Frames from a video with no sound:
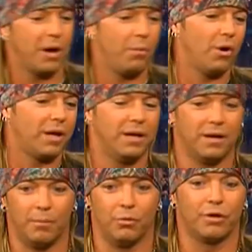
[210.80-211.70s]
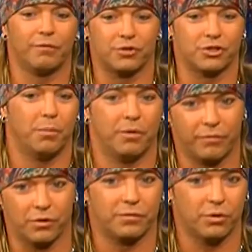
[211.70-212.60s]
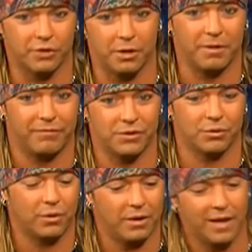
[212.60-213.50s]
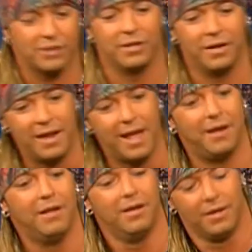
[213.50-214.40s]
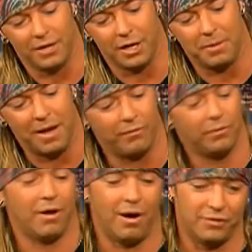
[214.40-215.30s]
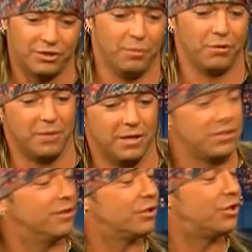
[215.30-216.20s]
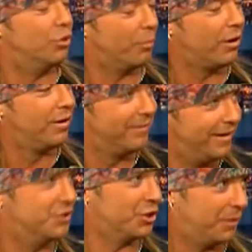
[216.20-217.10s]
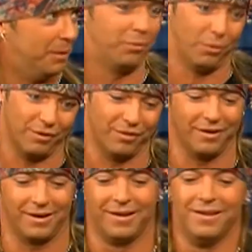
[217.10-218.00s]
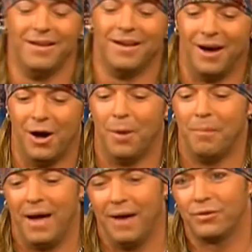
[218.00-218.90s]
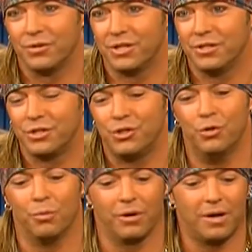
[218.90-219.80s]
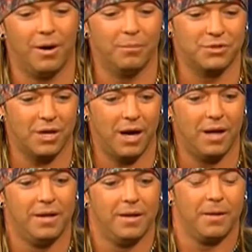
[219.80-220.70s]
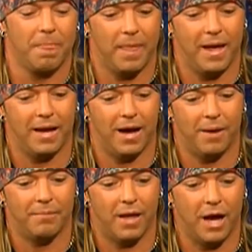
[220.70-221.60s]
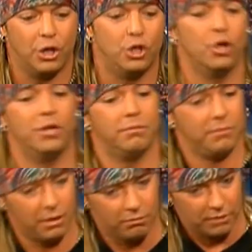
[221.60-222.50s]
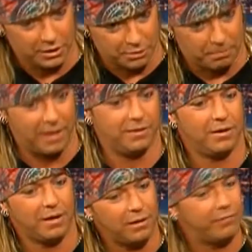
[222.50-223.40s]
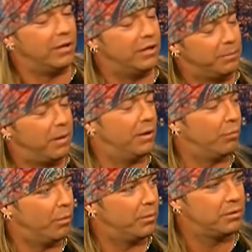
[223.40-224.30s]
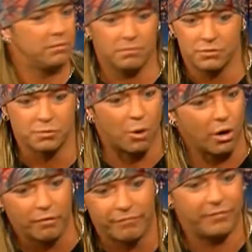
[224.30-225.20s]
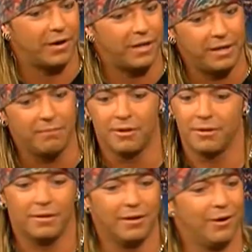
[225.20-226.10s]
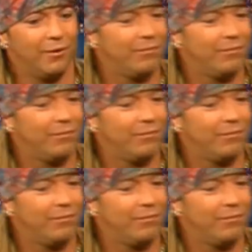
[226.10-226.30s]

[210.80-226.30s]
walk in and I'm looking for someone, first of all, it's got to be a physical connection, and then they got to be have obviously with me a sense of humor. Right. Is right. an important thing. Yes. Um, after sense of humor comes. Uh, a, uh, a good, you know, independent. I love an independent woman, mm -hmm. smart, funny, you know,